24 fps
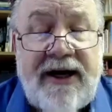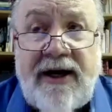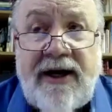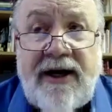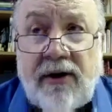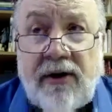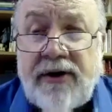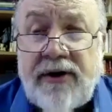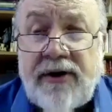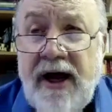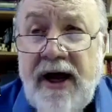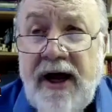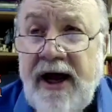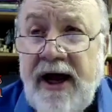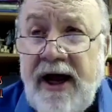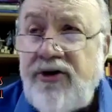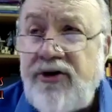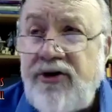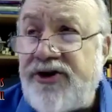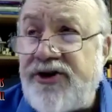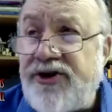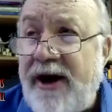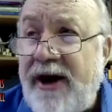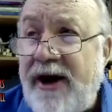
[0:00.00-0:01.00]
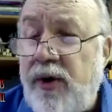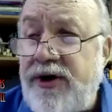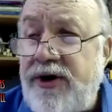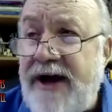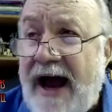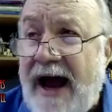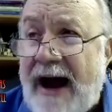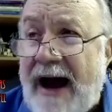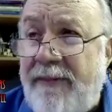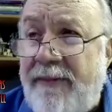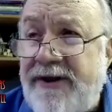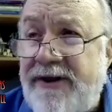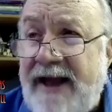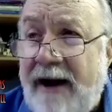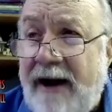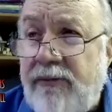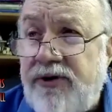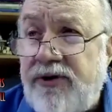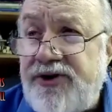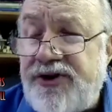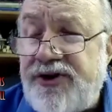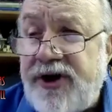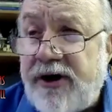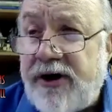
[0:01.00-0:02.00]
And you could say, well, yeah, but that was a
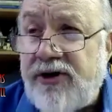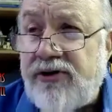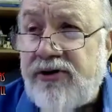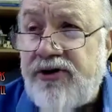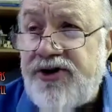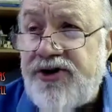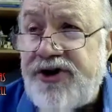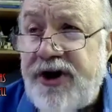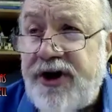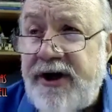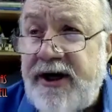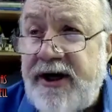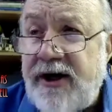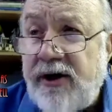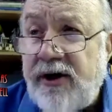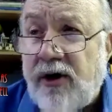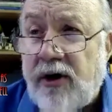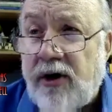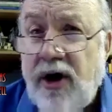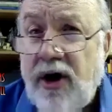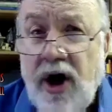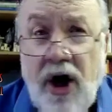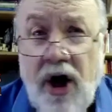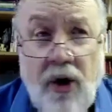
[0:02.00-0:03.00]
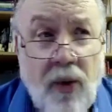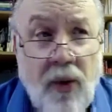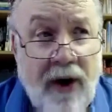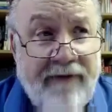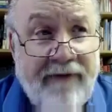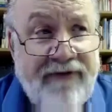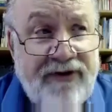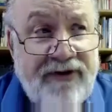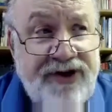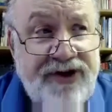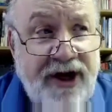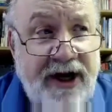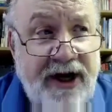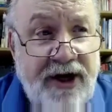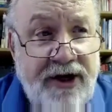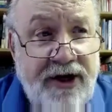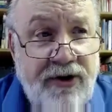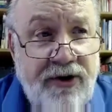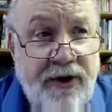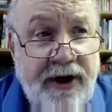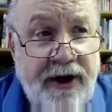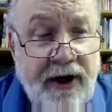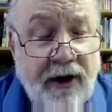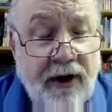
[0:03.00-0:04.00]
Christian healer. What if it's a Hindu
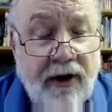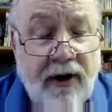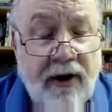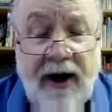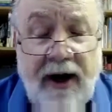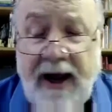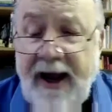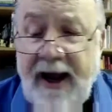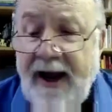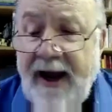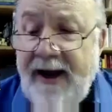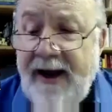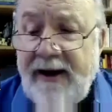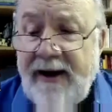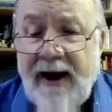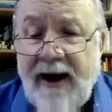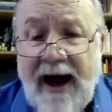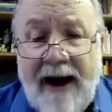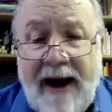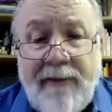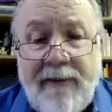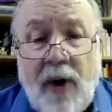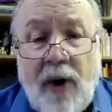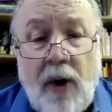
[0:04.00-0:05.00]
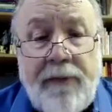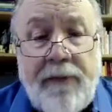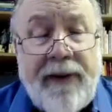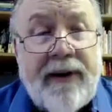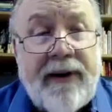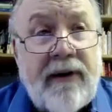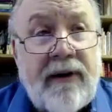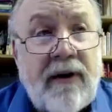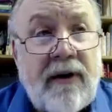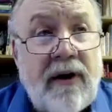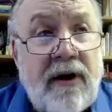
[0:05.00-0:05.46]
healer? Hey, I'm open.